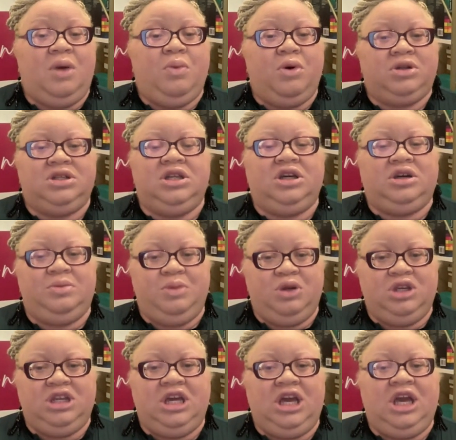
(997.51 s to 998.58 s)
I worked in the
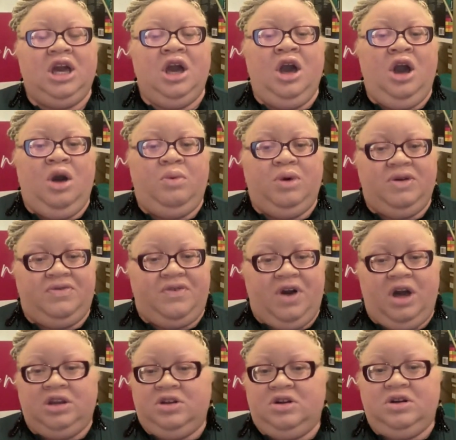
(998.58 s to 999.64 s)
community with
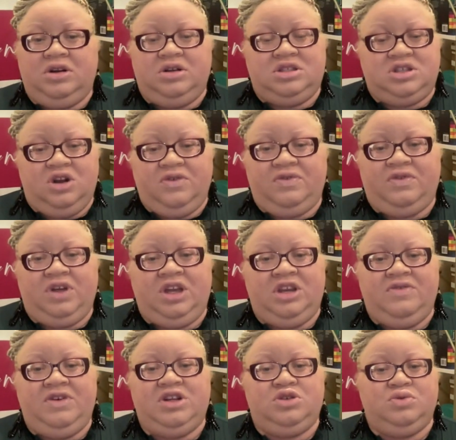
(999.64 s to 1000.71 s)
underserved
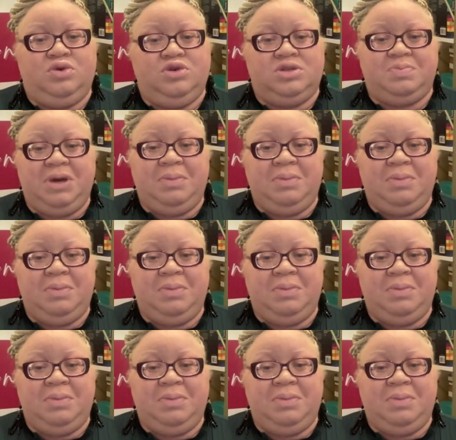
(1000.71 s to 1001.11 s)
individuals,